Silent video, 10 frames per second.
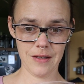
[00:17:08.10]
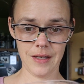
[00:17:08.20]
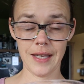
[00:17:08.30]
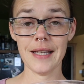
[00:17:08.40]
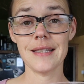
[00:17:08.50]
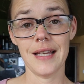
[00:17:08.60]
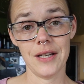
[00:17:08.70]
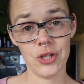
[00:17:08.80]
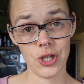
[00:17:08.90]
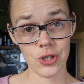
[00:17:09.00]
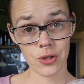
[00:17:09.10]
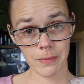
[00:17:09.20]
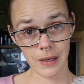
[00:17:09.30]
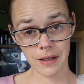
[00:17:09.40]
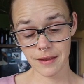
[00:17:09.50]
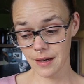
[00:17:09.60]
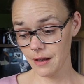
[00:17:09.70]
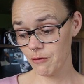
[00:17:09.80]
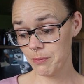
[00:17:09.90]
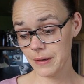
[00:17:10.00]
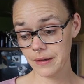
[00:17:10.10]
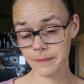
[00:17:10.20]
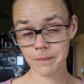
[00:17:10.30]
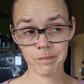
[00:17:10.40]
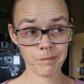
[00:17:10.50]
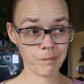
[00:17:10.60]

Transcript: I guess that ginger bug that I've been